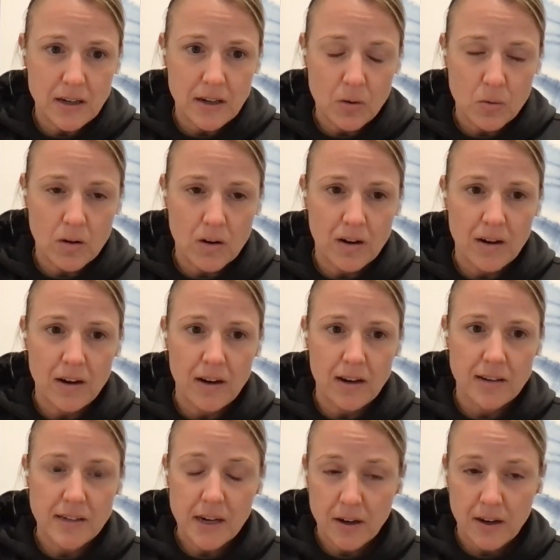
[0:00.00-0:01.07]
custody
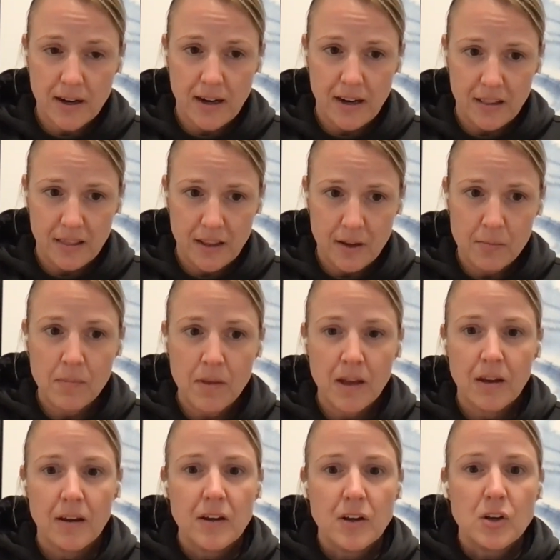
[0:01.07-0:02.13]
or interrogating
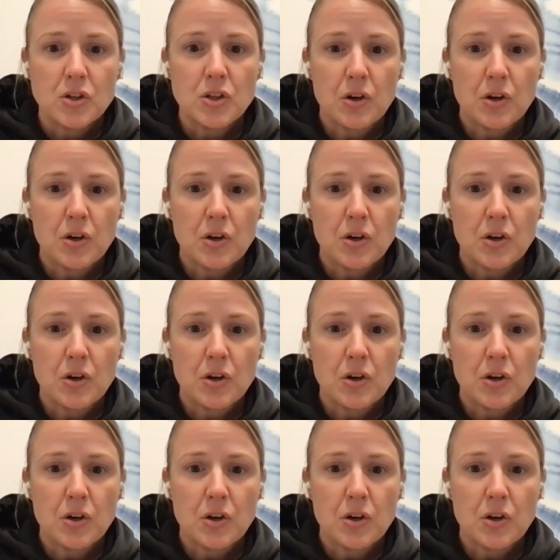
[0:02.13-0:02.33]
them.